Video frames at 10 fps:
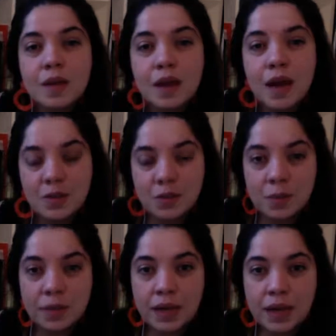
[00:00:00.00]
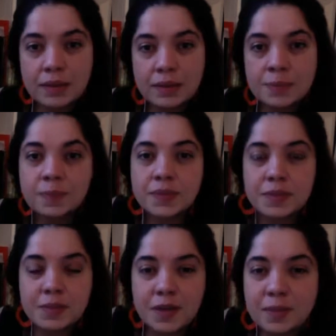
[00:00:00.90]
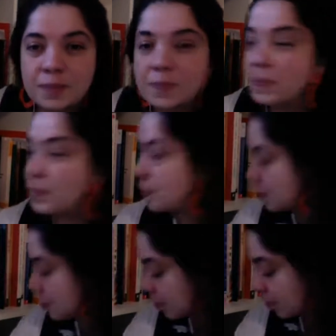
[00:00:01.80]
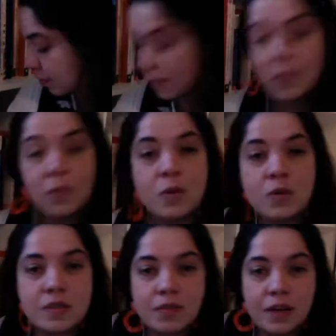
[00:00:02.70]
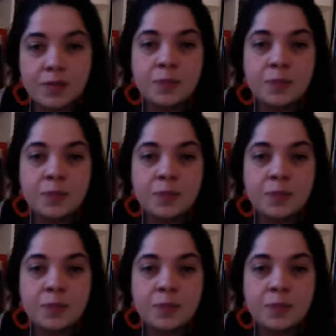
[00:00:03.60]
I drop the calendar. That's fine. We will survive.